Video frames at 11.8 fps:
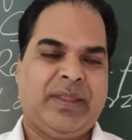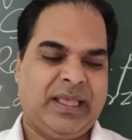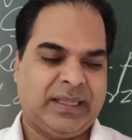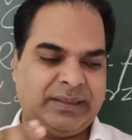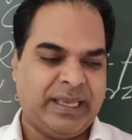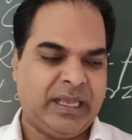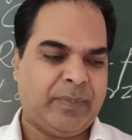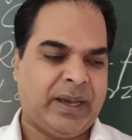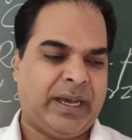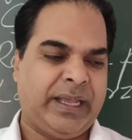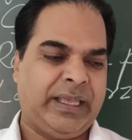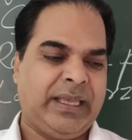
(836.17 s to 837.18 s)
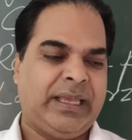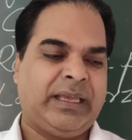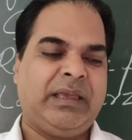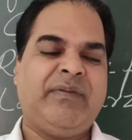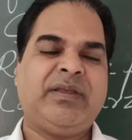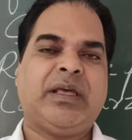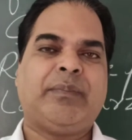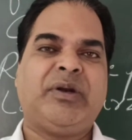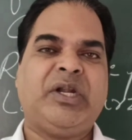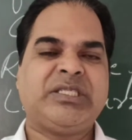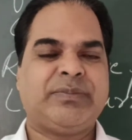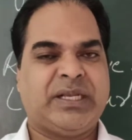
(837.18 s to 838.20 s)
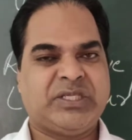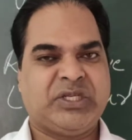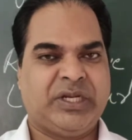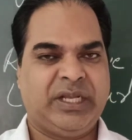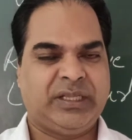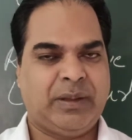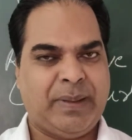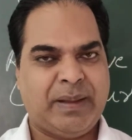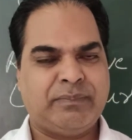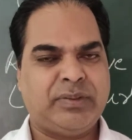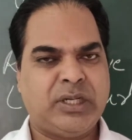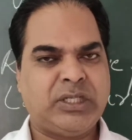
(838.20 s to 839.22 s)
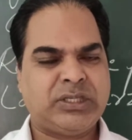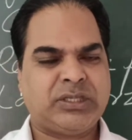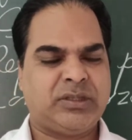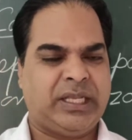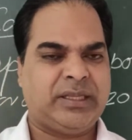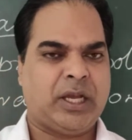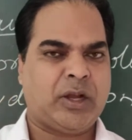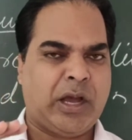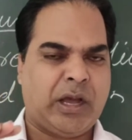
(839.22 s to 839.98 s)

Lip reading: thereby giving the British majority. The members in the